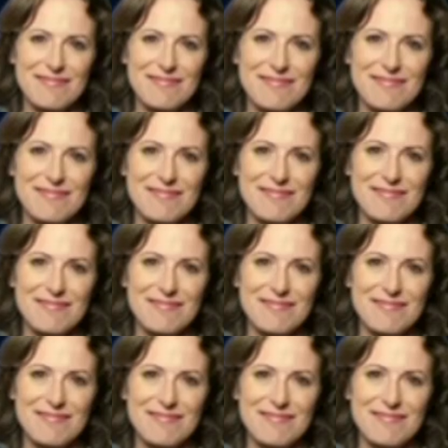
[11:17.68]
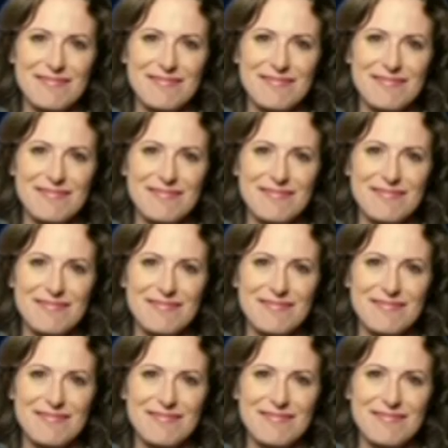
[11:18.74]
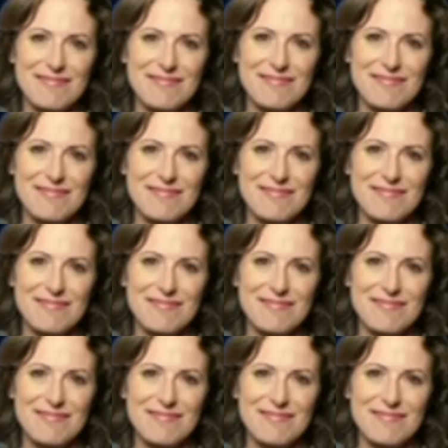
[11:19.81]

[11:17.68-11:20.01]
(silent)